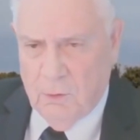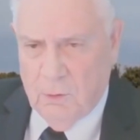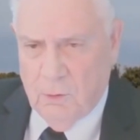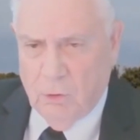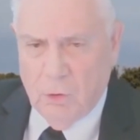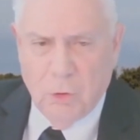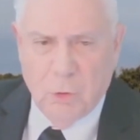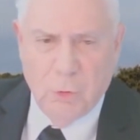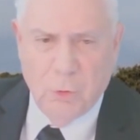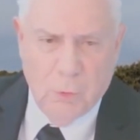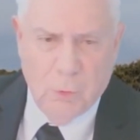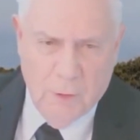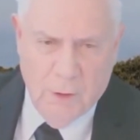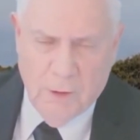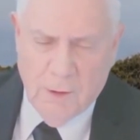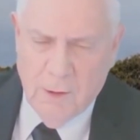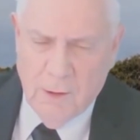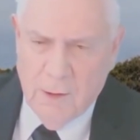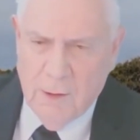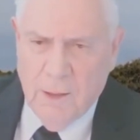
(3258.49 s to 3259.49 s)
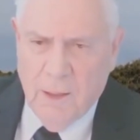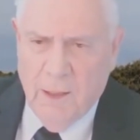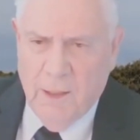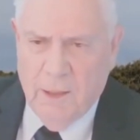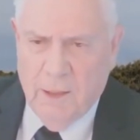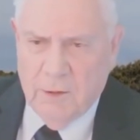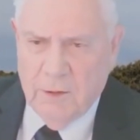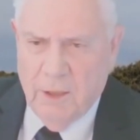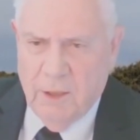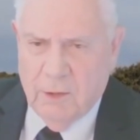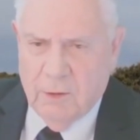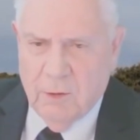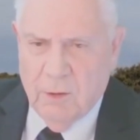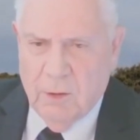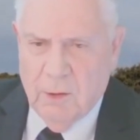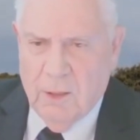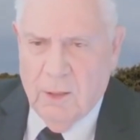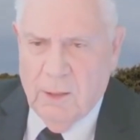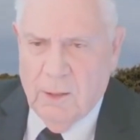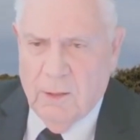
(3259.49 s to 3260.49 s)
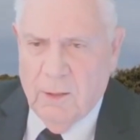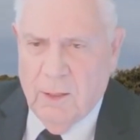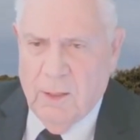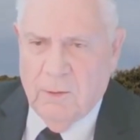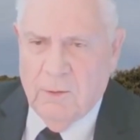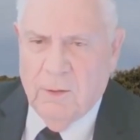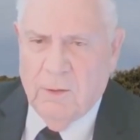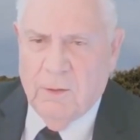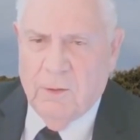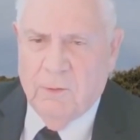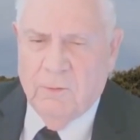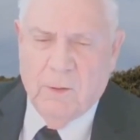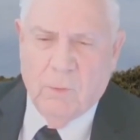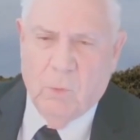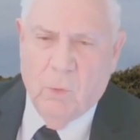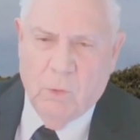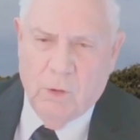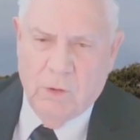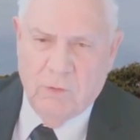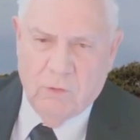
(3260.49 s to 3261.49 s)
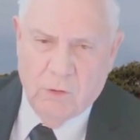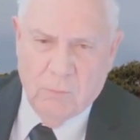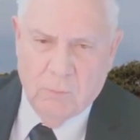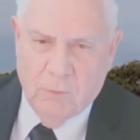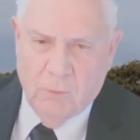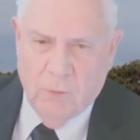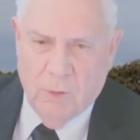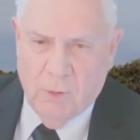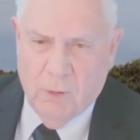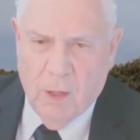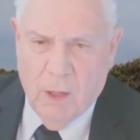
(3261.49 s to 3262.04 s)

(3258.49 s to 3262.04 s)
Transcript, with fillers: lewd and yet, and and uh, they won't even uh,